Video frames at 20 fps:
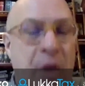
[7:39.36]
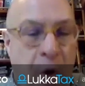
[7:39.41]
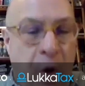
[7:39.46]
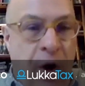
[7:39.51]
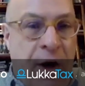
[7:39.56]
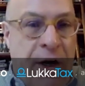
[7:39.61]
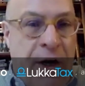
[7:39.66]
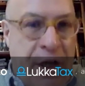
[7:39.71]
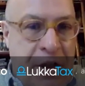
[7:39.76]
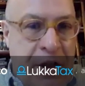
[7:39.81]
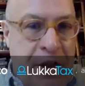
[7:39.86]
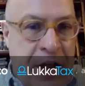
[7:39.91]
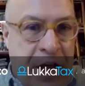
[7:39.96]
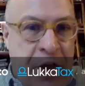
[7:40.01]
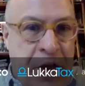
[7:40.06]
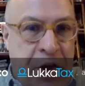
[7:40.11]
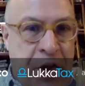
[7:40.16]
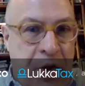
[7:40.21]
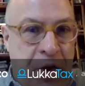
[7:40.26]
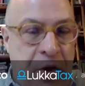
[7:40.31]

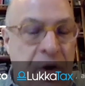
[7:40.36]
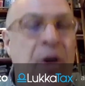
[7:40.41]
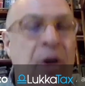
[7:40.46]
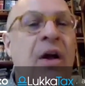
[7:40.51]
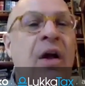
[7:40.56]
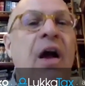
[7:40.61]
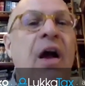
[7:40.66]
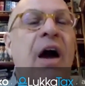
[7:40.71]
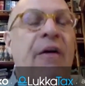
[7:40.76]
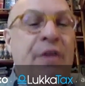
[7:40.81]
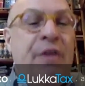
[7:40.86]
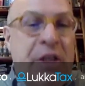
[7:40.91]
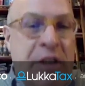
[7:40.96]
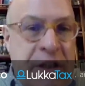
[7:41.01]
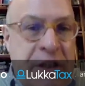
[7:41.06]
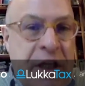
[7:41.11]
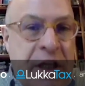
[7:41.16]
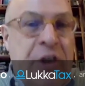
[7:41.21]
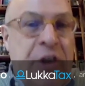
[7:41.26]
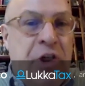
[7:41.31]
architecture of a
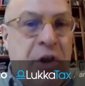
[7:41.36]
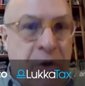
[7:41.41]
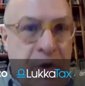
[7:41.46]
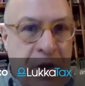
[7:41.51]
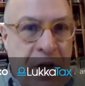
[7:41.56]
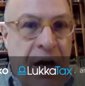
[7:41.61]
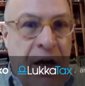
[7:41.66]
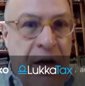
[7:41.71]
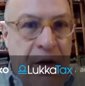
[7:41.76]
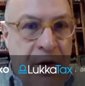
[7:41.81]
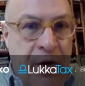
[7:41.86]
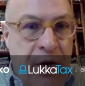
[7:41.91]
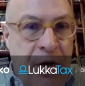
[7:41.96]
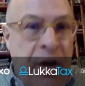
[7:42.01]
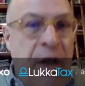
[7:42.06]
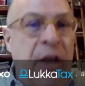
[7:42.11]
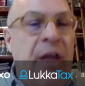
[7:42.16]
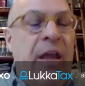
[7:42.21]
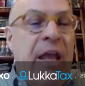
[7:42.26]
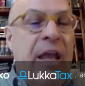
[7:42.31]
digital dollar
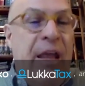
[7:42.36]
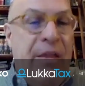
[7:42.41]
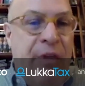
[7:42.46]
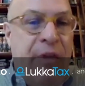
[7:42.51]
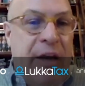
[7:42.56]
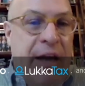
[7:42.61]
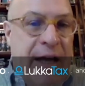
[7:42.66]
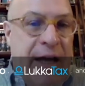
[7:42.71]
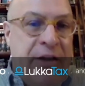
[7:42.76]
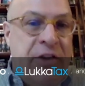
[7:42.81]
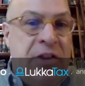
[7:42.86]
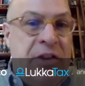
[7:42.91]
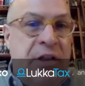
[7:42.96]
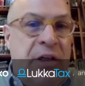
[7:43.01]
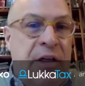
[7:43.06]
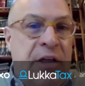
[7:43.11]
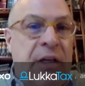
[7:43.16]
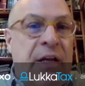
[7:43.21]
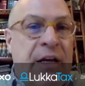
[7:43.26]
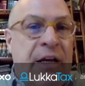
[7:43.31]
in the next
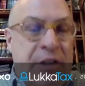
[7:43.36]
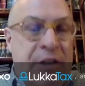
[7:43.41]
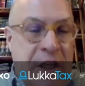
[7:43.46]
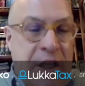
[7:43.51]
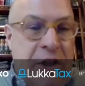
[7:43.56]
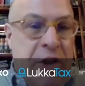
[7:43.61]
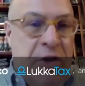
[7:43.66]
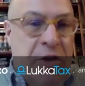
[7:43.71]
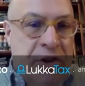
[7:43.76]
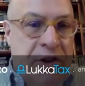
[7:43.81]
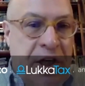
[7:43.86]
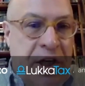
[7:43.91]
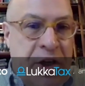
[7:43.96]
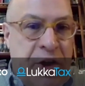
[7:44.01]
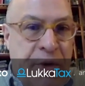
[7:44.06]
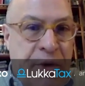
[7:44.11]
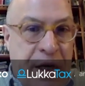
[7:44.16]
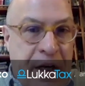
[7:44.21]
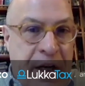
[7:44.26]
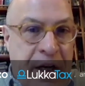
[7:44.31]
digital
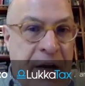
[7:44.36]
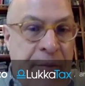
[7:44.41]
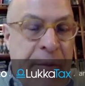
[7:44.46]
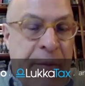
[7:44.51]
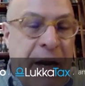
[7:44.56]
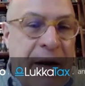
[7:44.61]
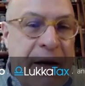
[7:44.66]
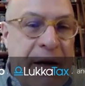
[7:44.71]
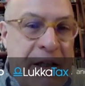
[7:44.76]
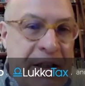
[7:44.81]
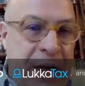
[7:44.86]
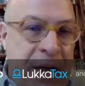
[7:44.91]
century to come. And I'd say